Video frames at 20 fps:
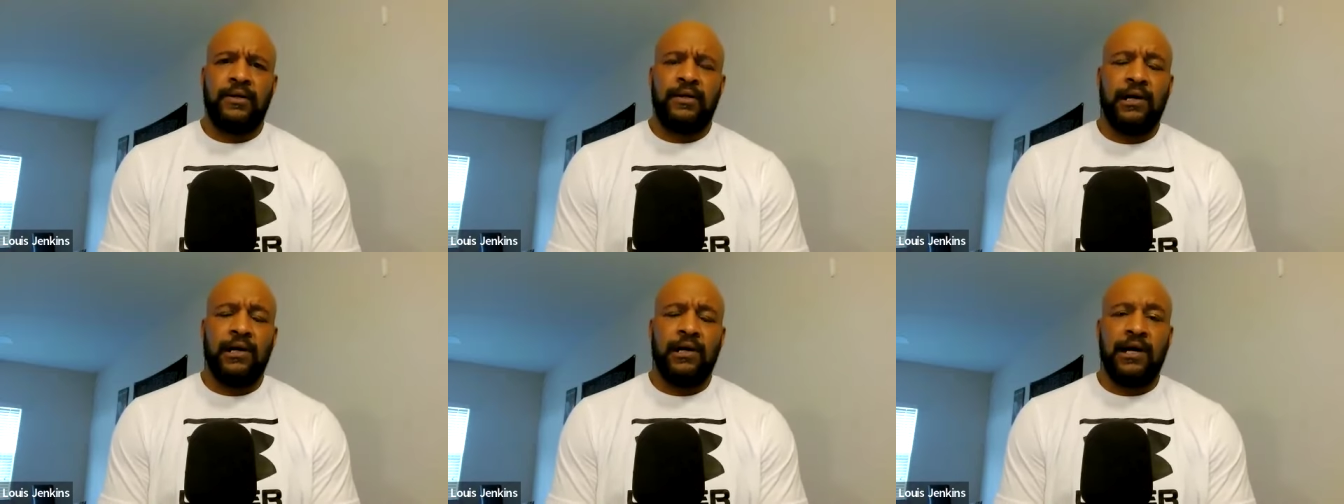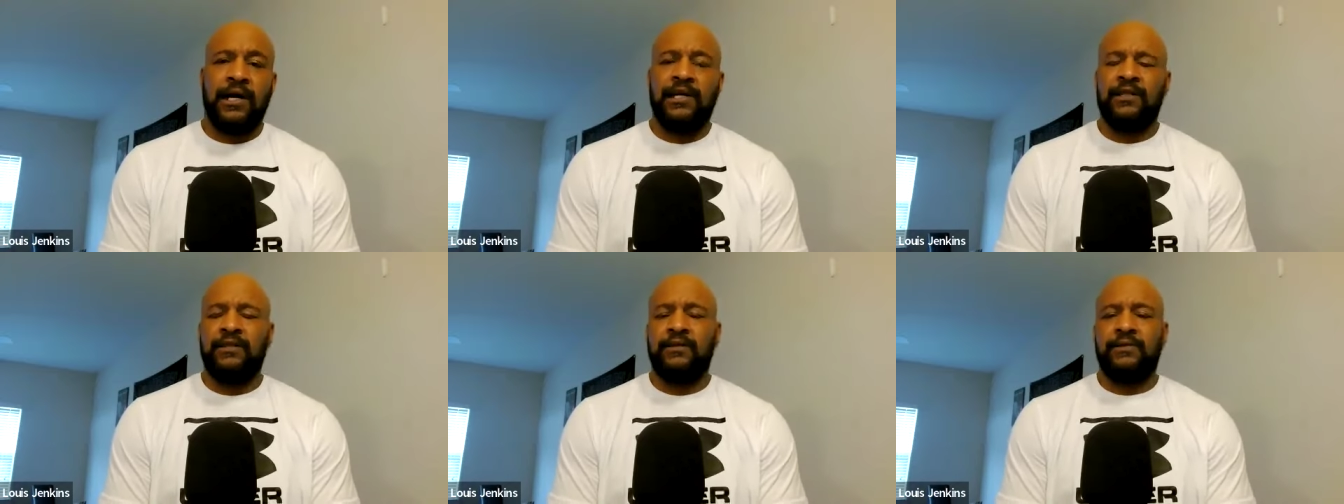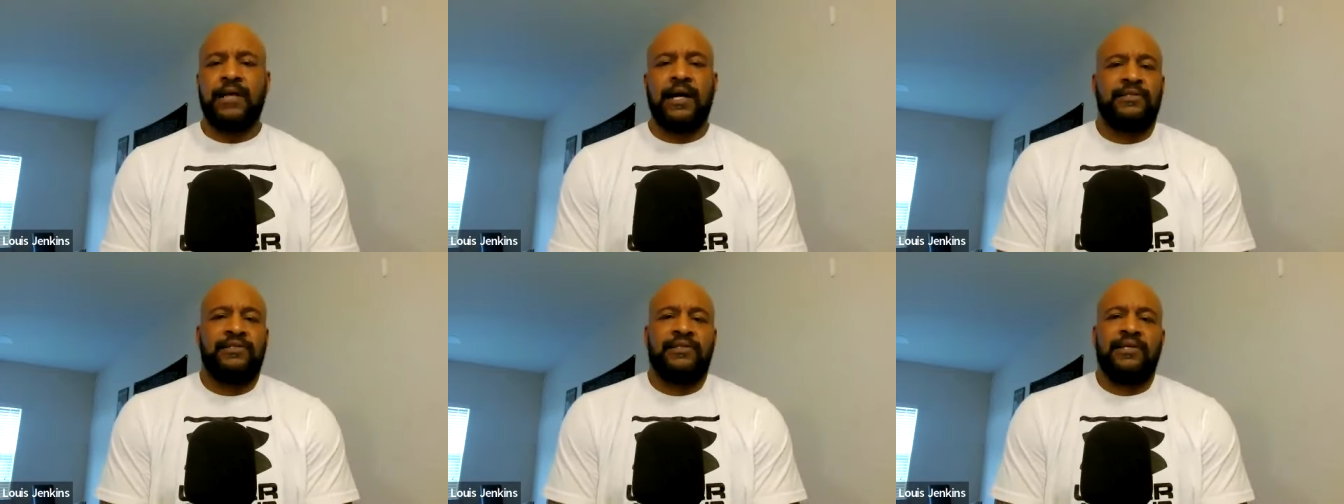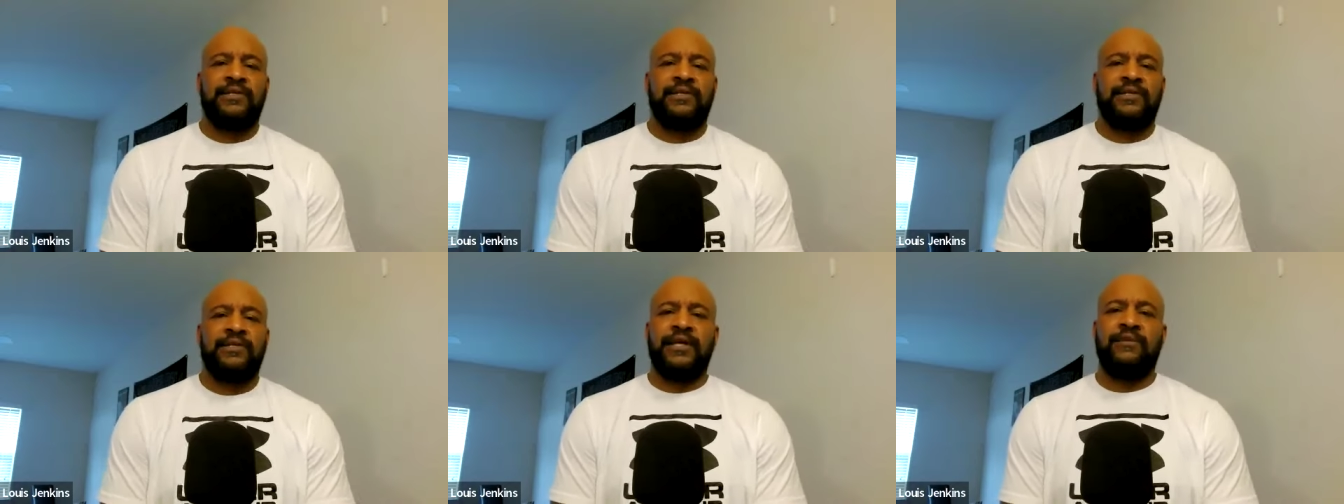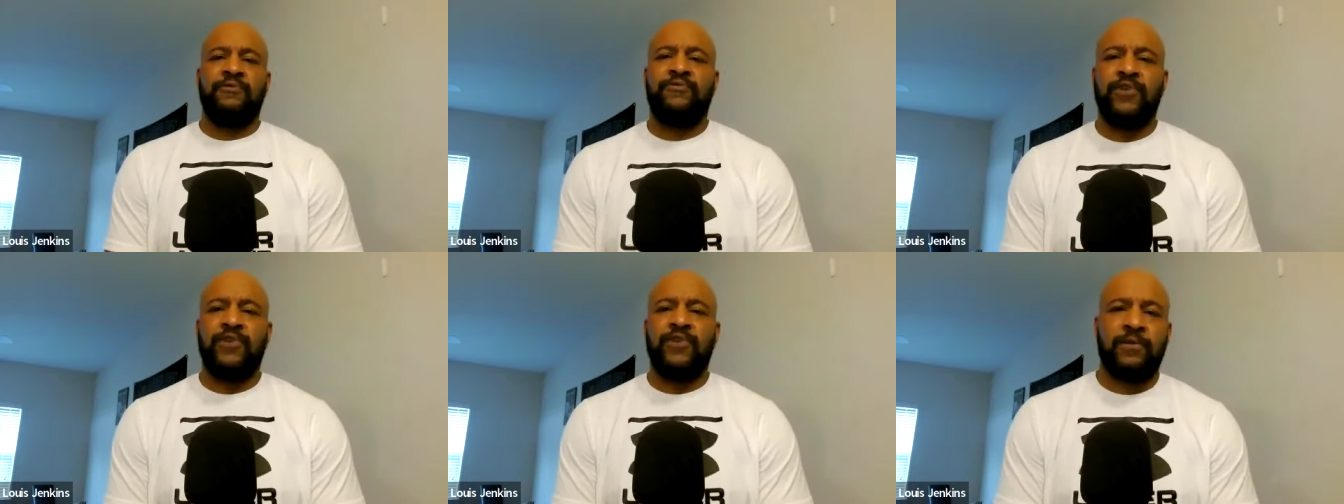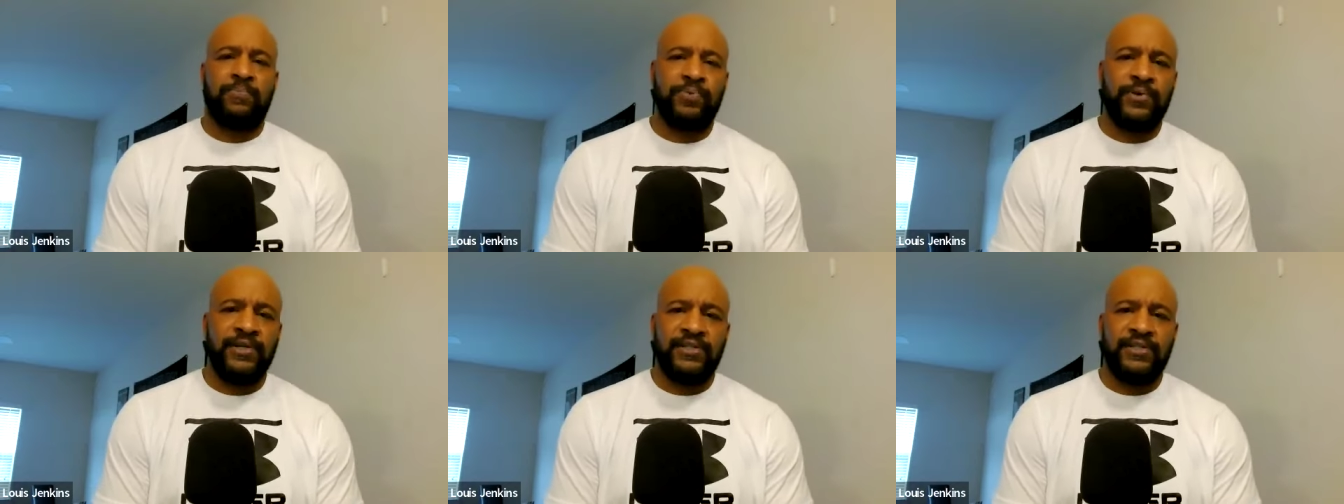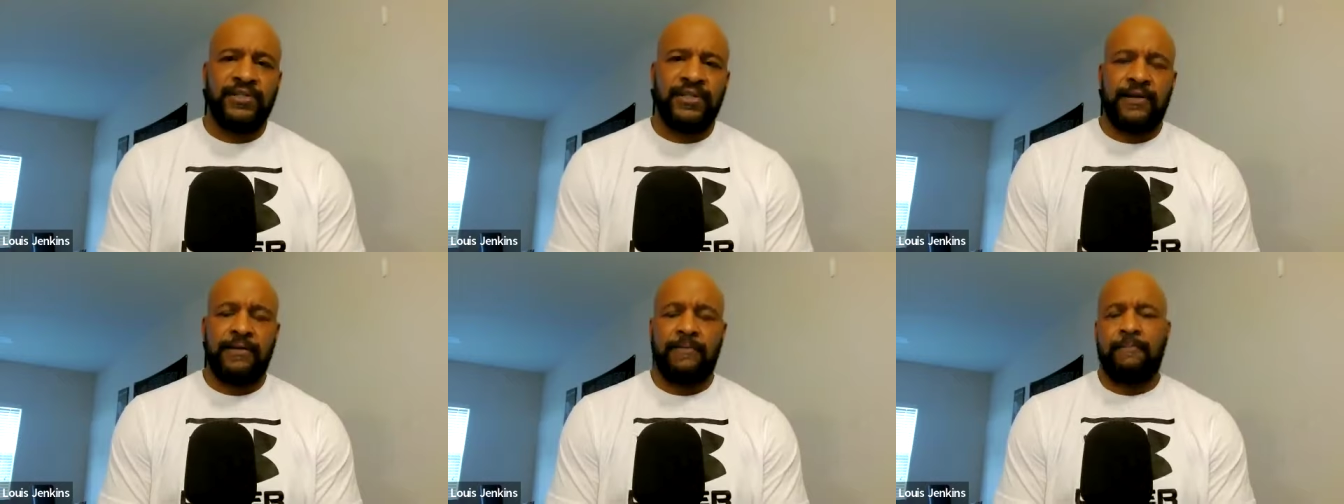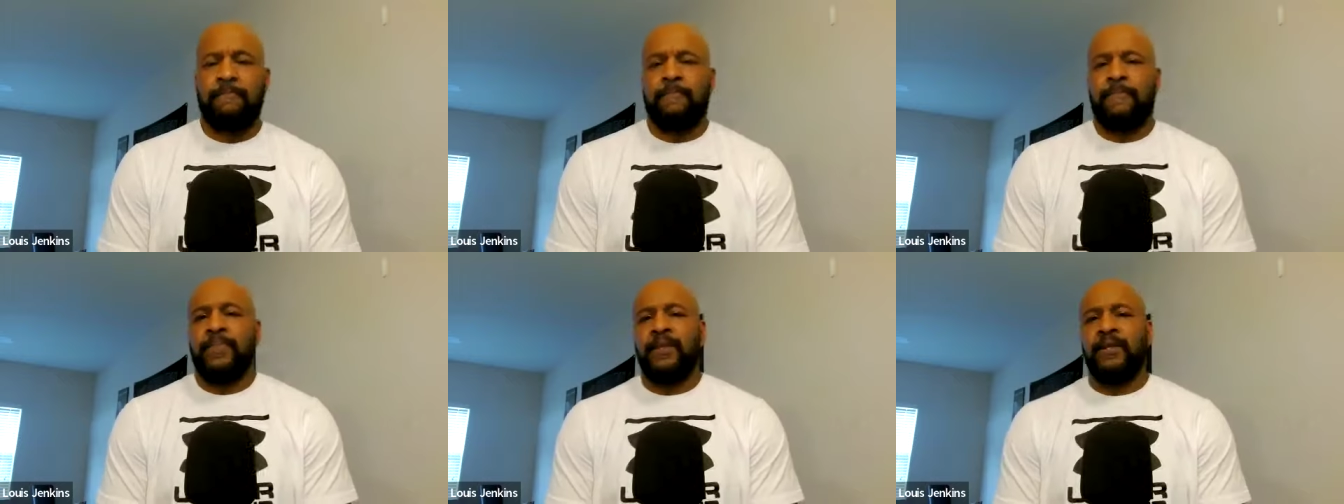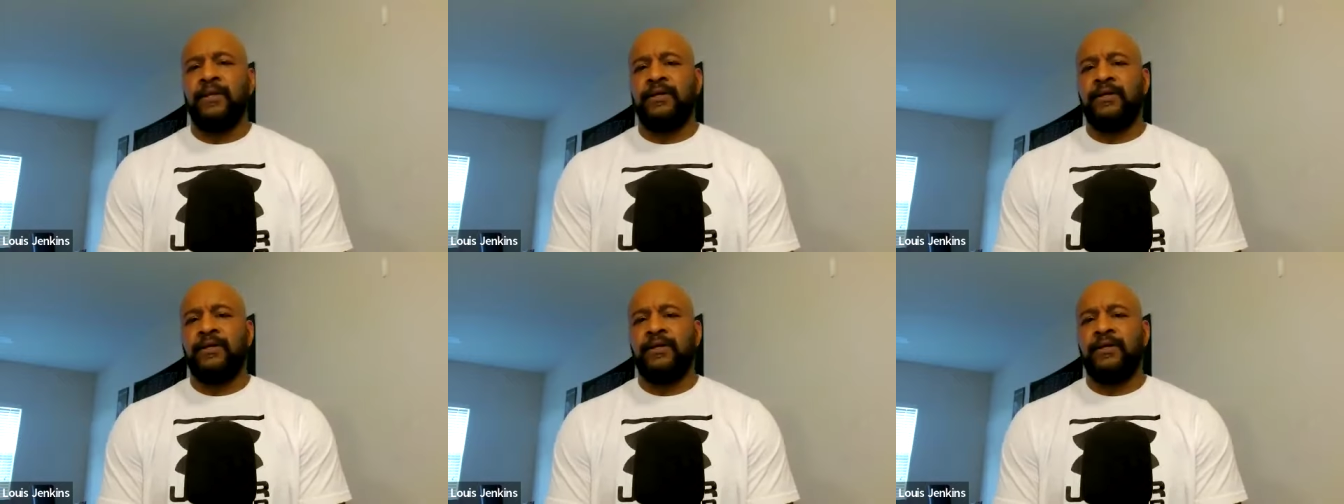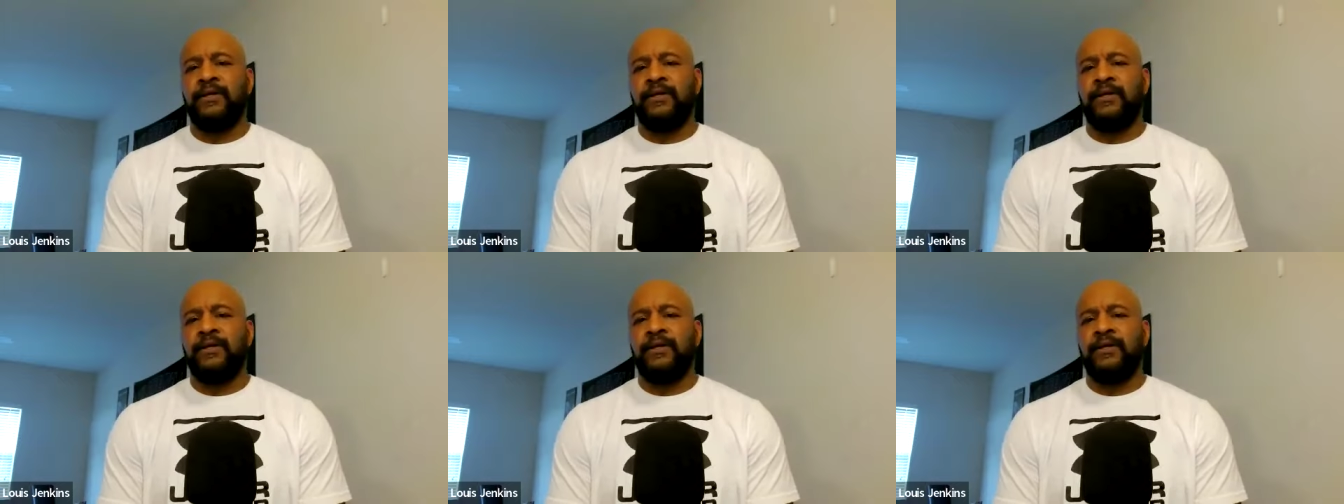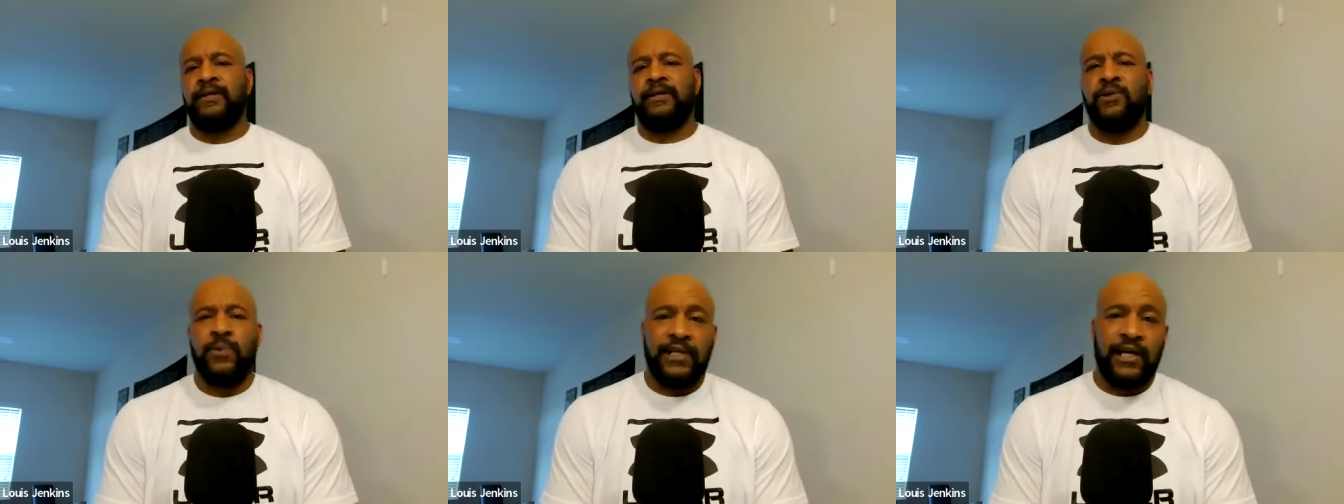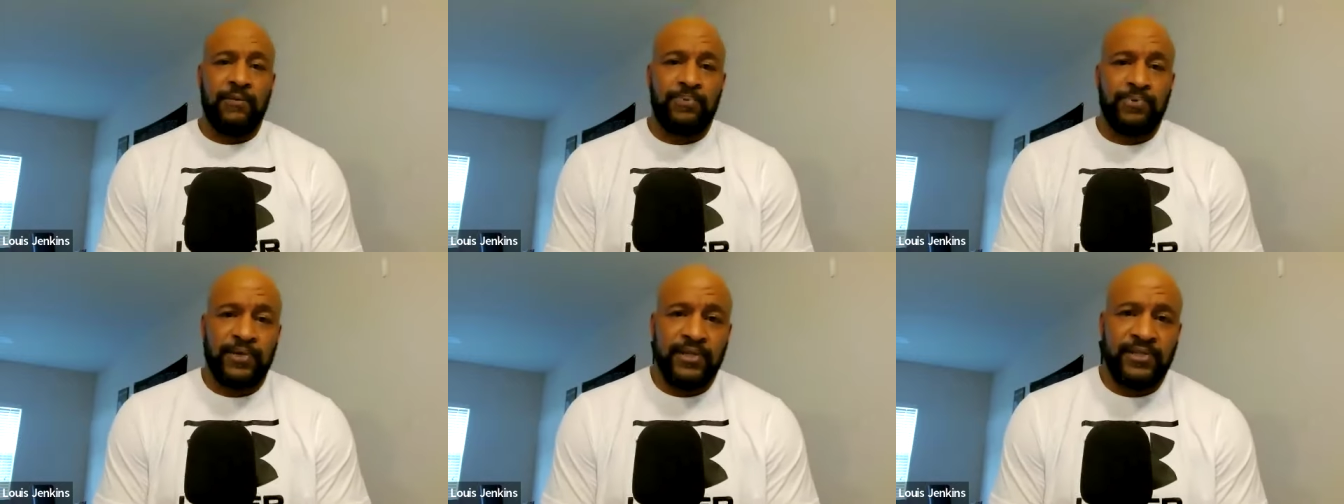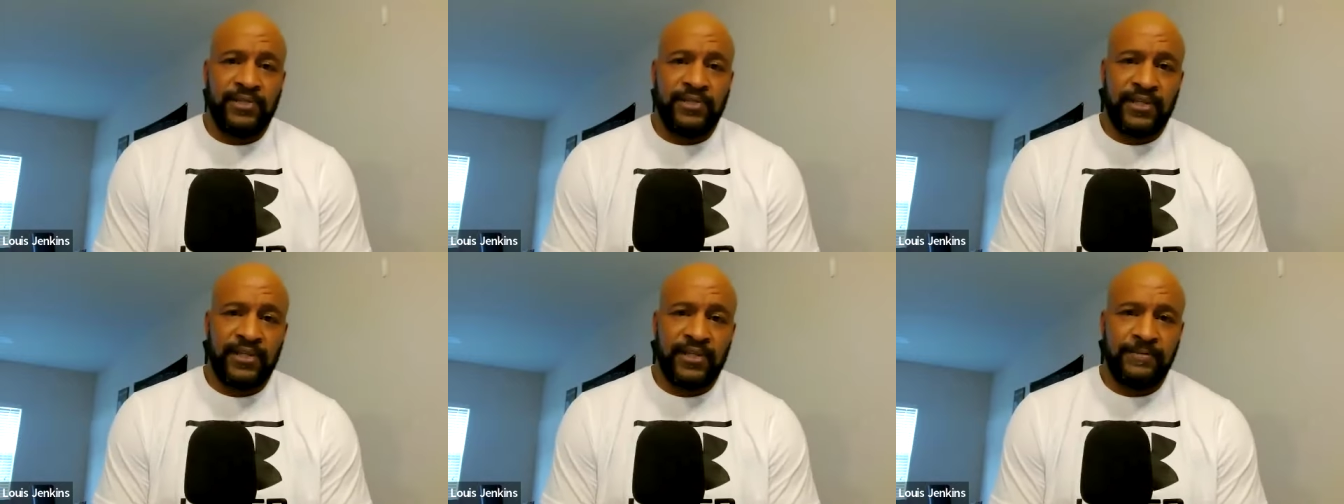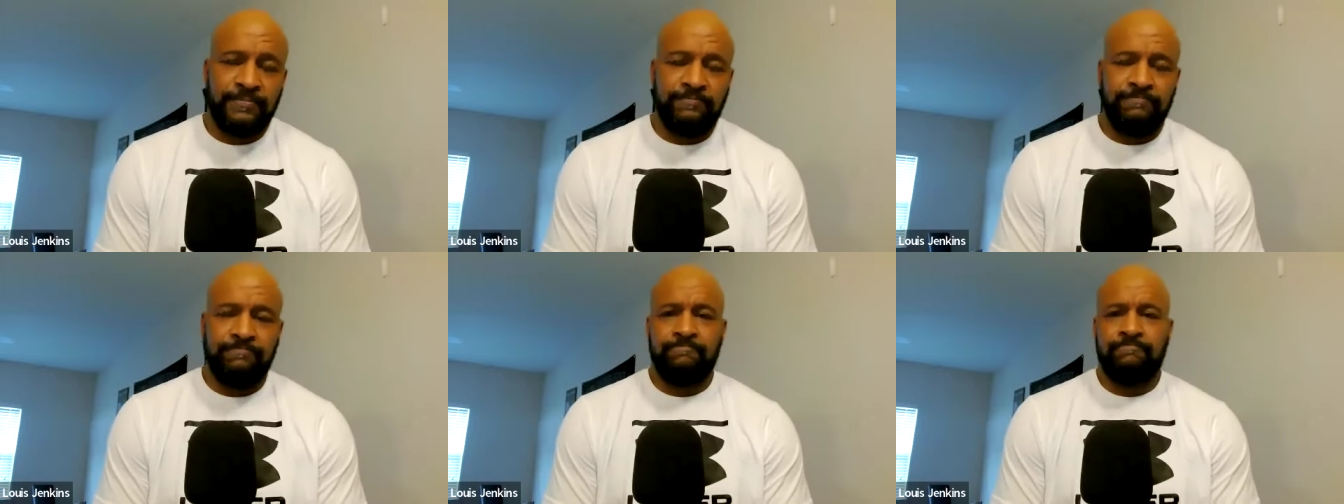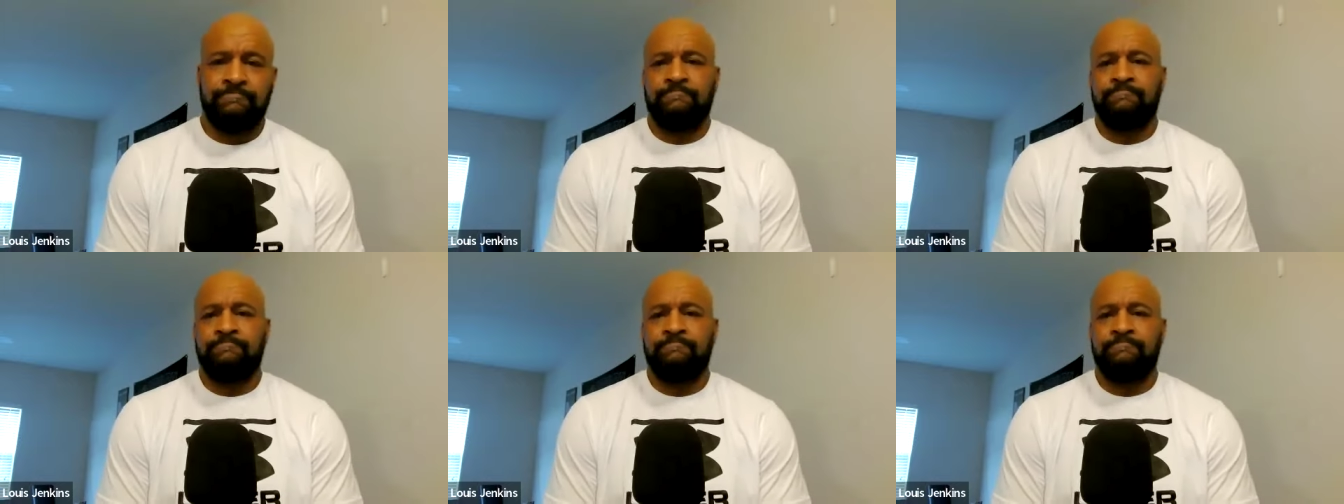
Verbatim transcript: All right, I take that in the fucking precinct. So we went down to precinct.